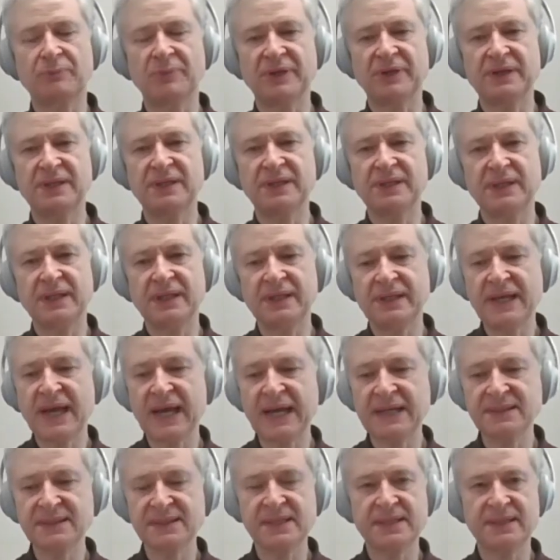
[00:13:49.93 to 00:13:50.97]
but it it
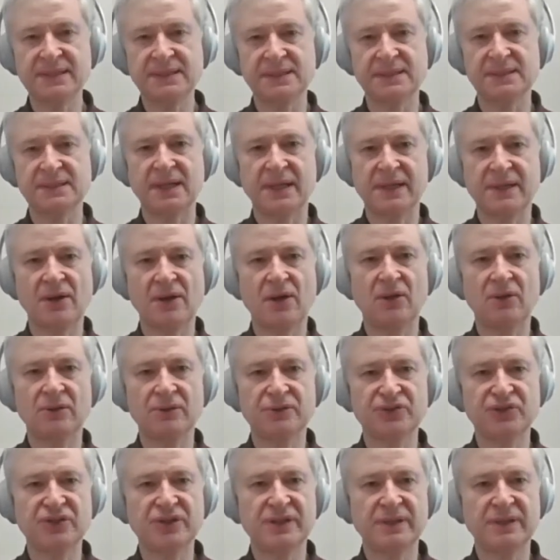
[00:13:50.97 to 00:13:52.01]
has hit
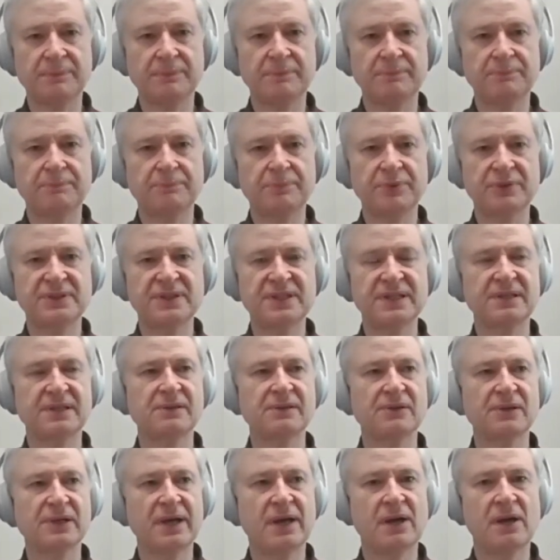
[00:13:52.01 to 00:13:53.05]
psychology
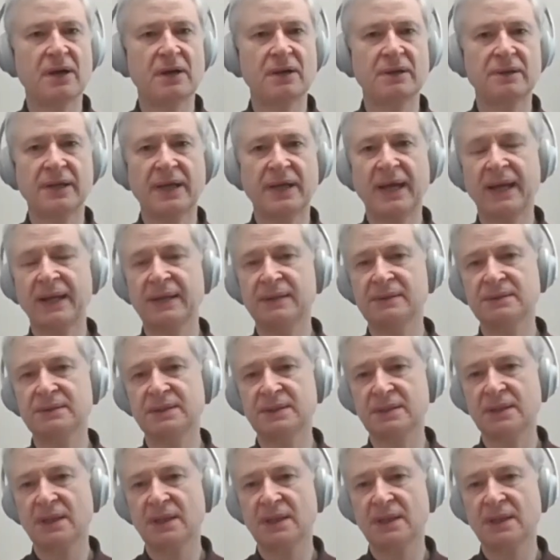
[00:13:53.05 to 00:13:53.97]
particularly hard, and